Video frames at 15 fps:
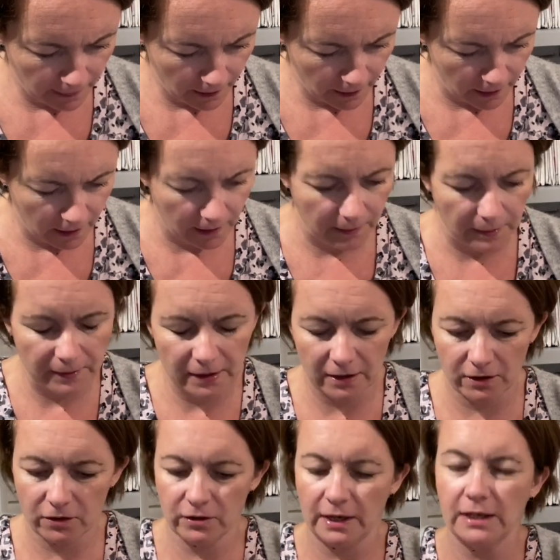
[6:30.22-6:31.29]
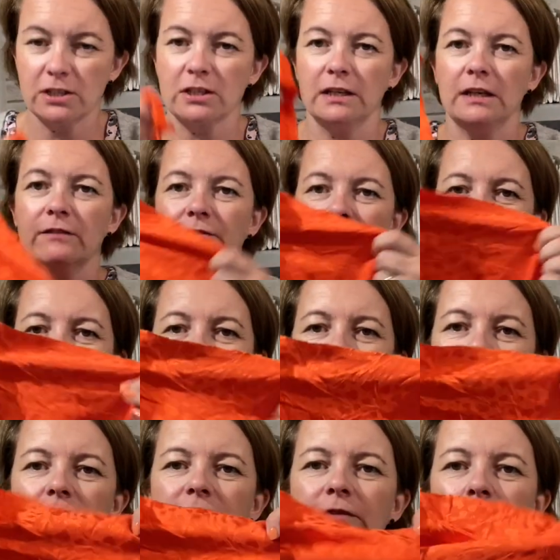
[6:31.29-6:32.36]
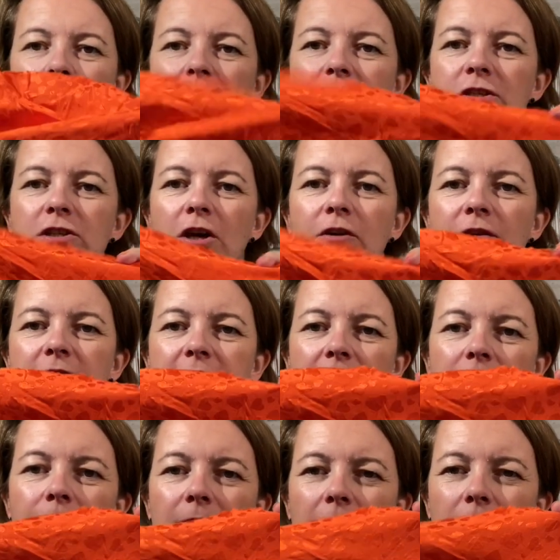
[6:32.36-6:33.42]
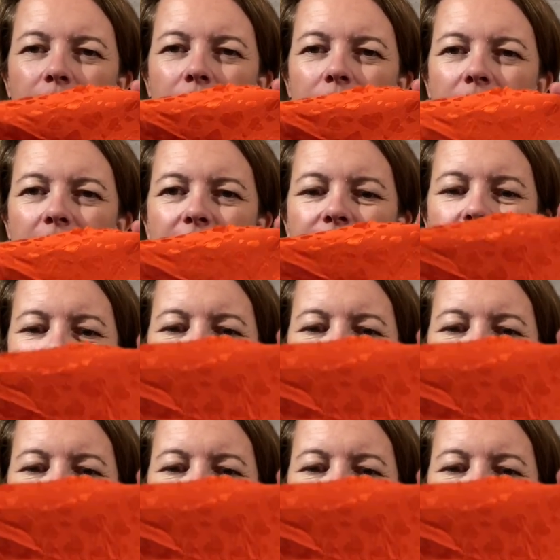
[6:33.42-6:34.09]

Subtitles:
I mean, I could actually even use, if I wanted to tone it down a bit, I could probably even